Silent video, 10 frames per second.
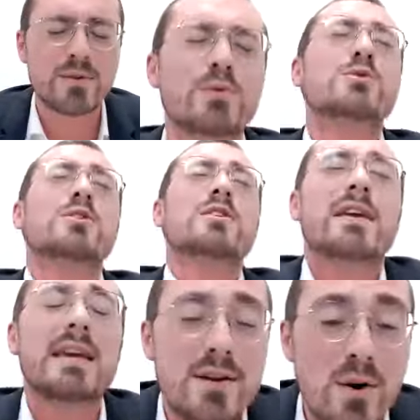illusion of
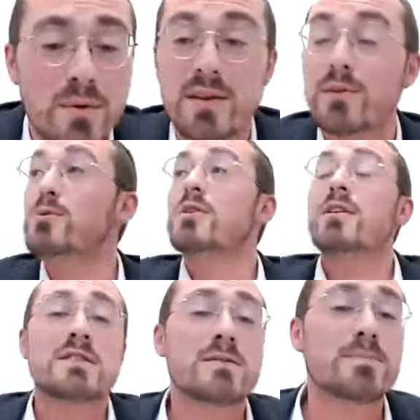ego, the illusion
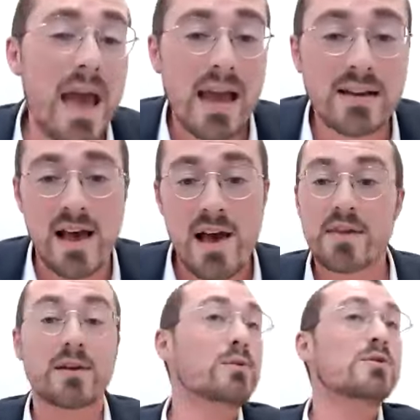of space,
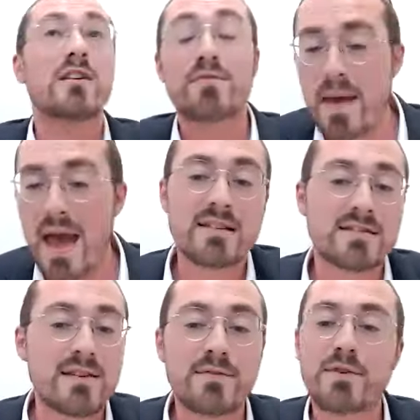the illusion of
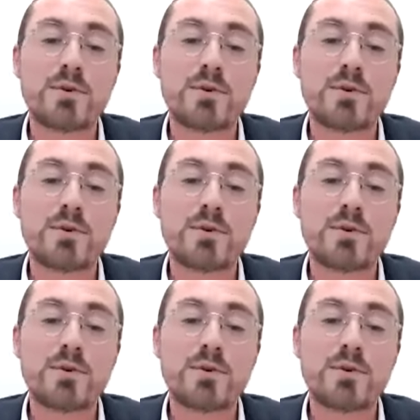past and